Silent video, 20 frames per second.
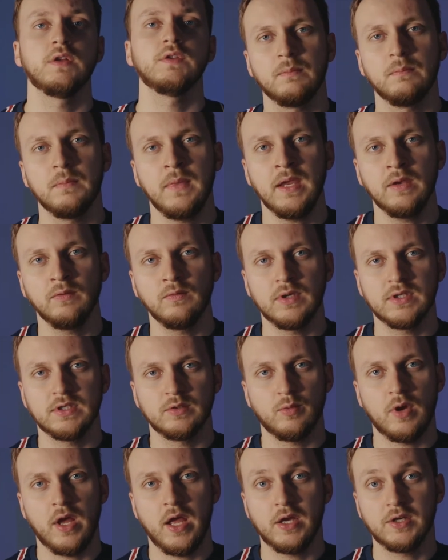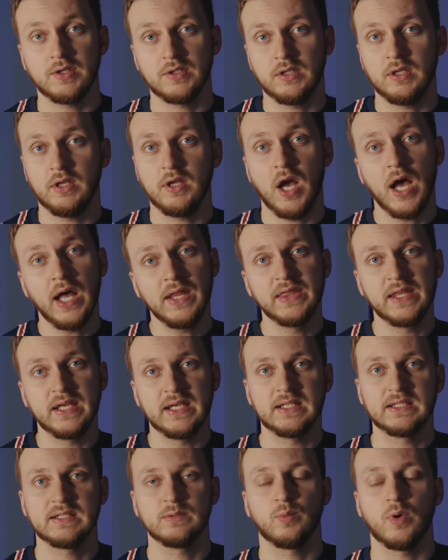The main reason why I actually got
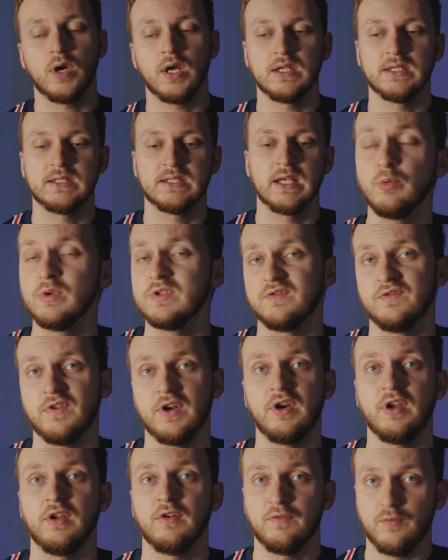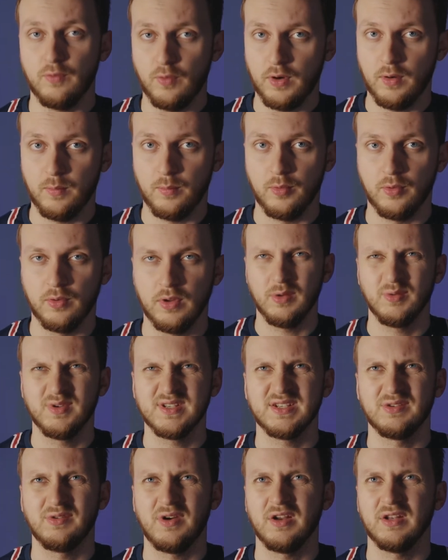this was it was very affordable. It
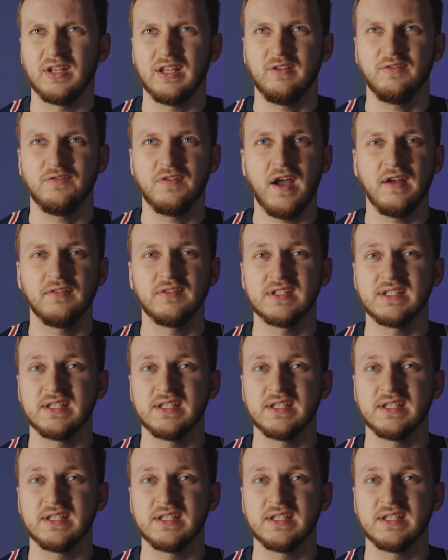was around like $5 to